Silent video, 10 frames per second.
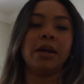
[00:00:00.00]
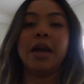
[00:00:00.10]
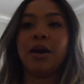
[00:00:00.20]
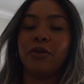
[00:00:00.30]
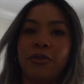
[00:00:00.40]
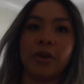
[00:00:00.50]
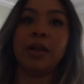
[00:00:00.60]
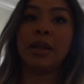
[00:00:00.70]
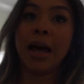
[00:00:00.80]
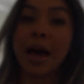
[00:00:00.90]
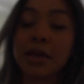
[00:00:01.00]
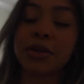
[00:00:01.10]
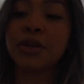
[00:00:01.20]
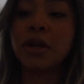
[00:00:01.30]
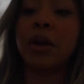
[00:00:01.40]
Now, for the
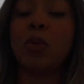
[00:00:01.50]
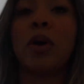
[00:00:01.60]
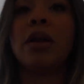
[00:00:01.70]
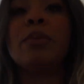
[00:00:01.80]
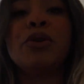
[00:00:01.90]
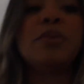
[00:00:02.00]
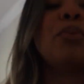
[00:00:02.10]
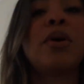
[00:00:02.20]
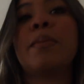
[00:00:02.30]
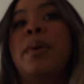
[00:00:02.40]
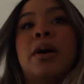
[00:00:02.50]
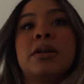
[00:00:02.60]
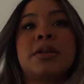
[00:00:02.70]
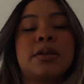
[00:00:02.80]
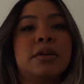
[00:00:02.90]
last and one of the most important
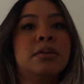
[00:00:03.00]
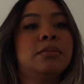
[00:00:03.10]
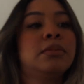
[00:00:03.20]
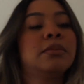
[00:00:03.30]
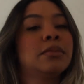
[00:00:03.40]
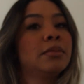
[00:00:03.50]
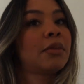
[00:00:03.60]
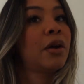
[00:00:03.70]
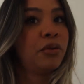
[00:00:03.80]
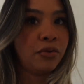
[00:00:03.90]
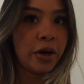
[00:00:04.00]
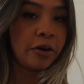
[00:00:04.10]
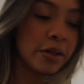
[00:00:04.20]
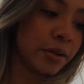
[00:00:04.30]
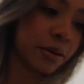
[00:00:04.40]
parts,
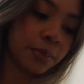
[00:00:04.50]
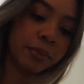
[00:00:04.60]
fragrance.